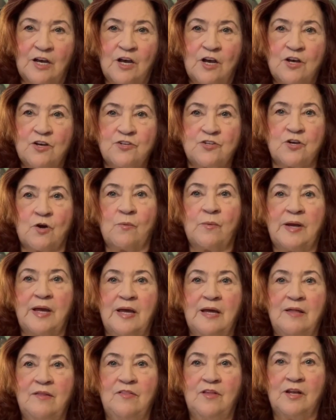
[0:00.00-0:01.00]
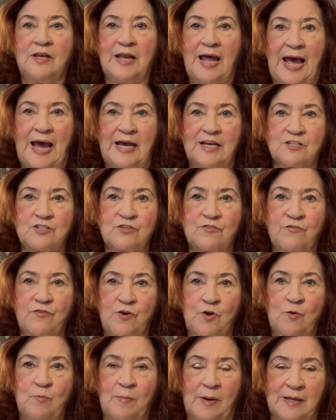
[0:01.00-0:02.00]
So in the last
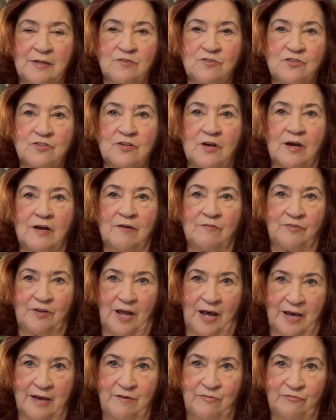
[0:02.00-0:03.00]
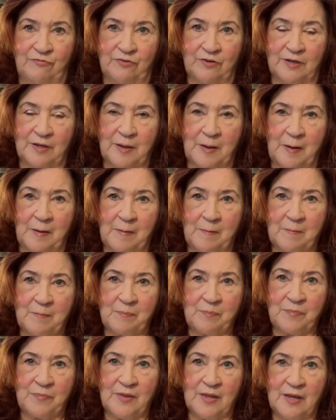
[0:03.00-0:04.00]
few months of life,
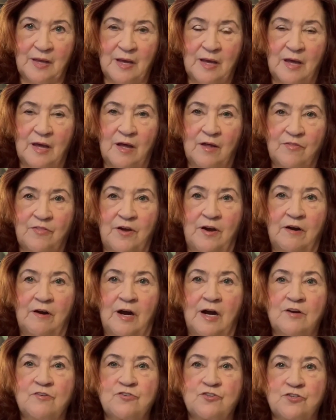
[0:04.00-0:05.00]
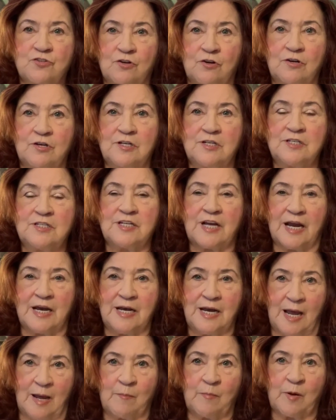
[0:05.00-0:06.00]
there are certain
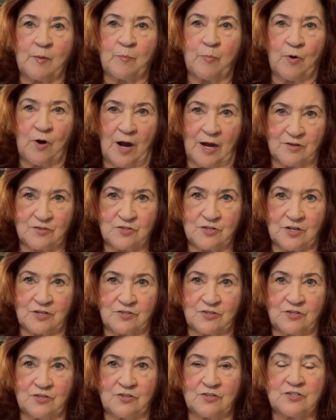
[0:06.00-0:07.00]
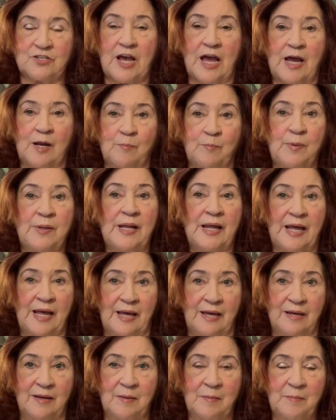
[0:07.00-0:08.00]
dynamic processes at
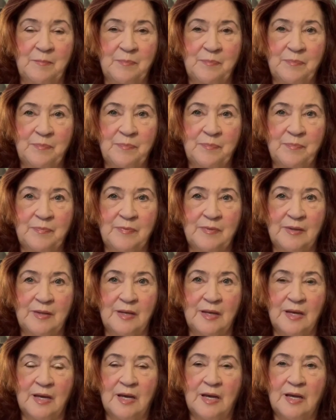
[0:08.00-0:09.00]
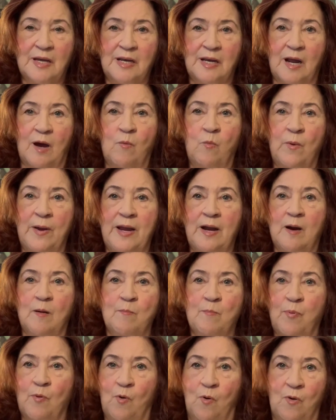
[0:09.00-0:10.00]
play. Now, we are
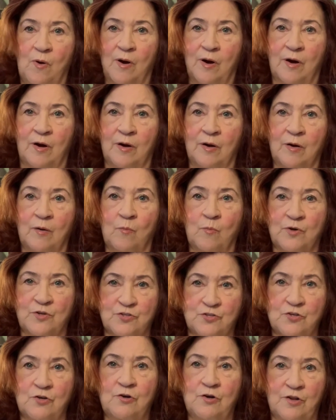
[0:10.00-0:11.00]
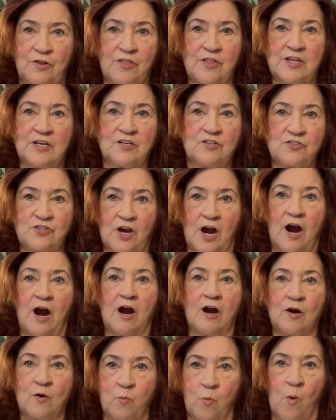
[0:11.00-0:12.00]
born with certain things
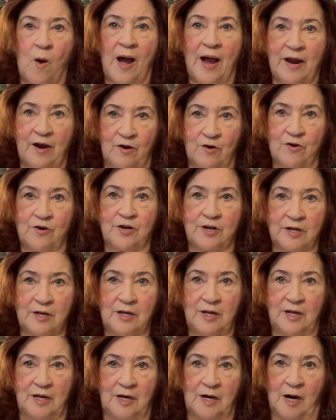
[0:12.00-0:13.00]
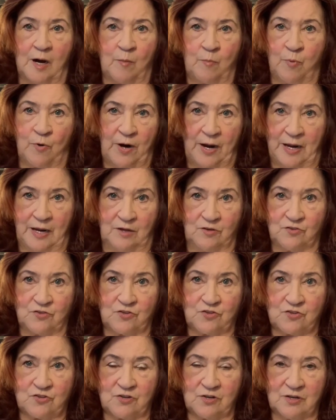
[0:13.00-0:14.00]
hardwired in our
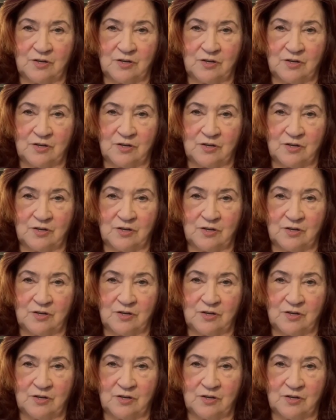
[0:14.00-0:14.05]
brains.